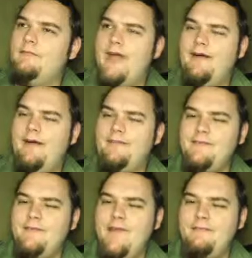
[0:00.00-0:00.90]
Now I
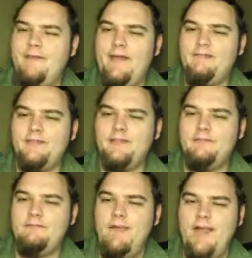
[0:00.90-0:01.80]
just have the image
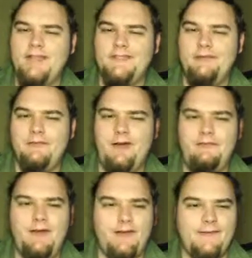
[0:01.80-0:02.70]
of Maggie
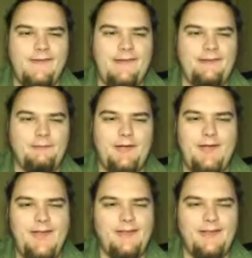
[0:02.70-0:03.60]
Gyllenhaal wearing a saddle in
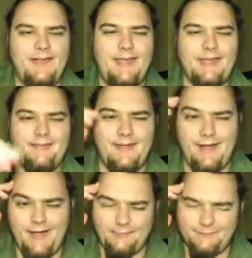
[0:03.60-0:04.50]
my head, and I can't get
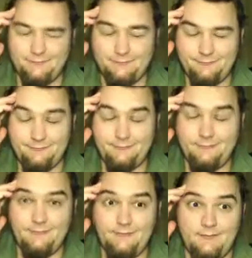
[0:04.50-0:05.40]
that out.
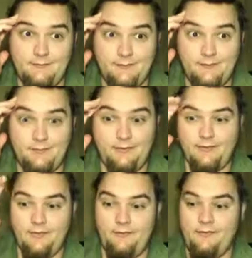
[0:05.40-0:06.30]

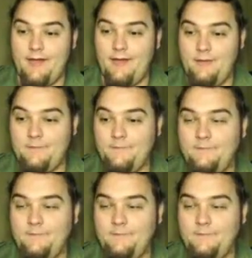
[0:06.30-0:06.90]
Ugh, okay.